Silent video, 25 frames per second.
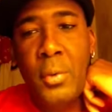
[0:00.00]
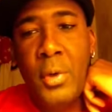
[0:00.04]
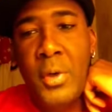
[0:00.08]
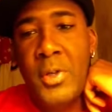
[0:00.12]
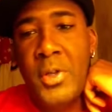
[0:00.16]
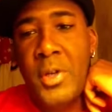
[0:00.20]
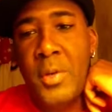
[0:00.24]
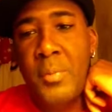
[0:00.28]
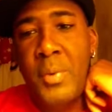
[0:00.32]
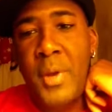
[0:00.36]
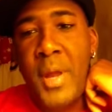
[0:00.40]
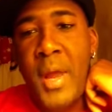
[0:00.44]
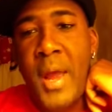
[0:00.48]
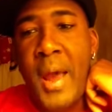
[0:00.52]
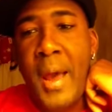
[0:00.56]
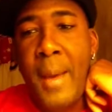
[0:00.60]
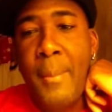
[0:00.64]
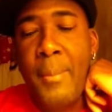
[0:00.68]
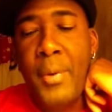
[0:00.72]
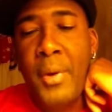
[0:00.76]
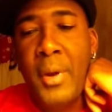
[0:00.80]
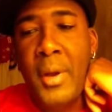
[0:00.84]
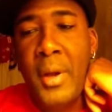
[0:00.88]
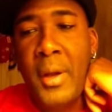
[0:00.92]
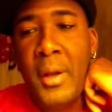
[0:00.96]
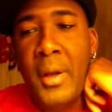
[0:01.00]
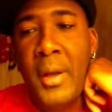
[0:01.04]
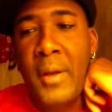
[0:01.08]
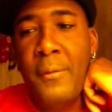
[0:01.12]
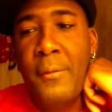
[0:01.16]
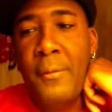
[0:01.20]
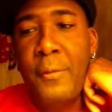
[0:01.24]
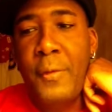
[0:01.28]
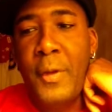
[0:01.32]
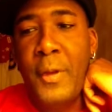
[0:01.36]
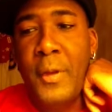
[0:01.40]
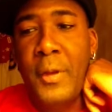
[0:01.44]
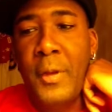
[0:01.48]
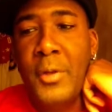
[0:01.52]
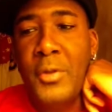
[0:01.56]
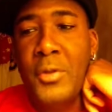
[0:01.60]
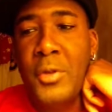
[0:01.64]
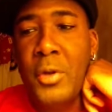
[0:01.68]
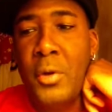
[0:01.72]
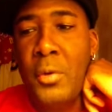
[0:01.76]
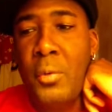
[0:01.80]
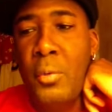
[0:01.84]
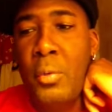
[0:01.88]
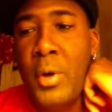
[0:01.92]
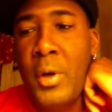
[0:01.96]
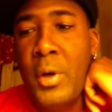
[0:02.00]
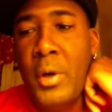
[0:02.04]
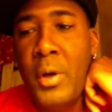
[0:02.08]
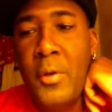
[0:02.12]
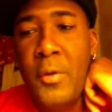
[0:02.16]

what should be happening and feelings on what